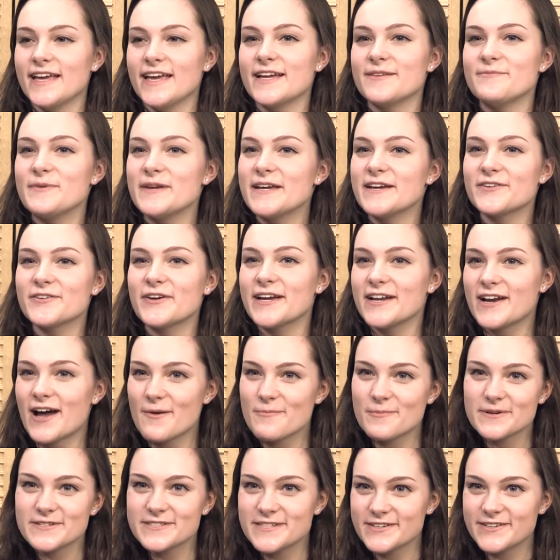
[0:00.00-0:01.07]
It'd be a great
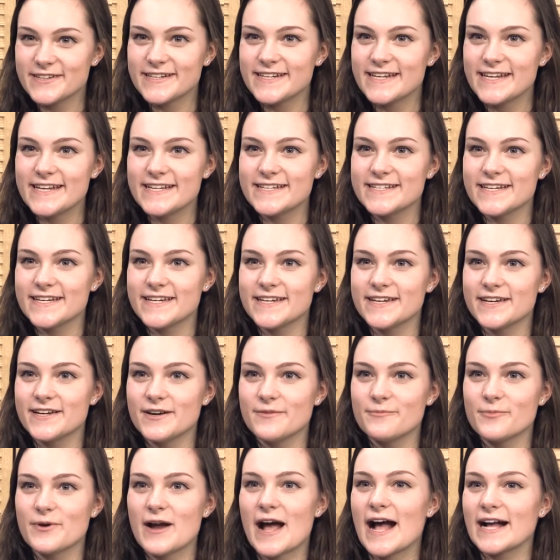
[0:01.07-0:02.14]
opportunity to
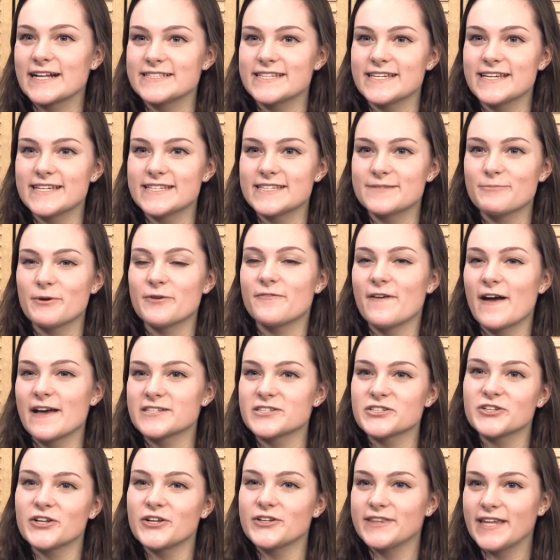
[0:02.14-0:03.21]
practice
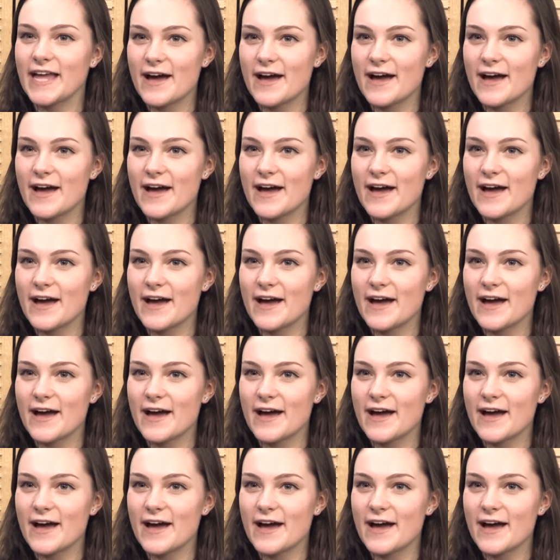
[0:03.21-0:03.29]
professional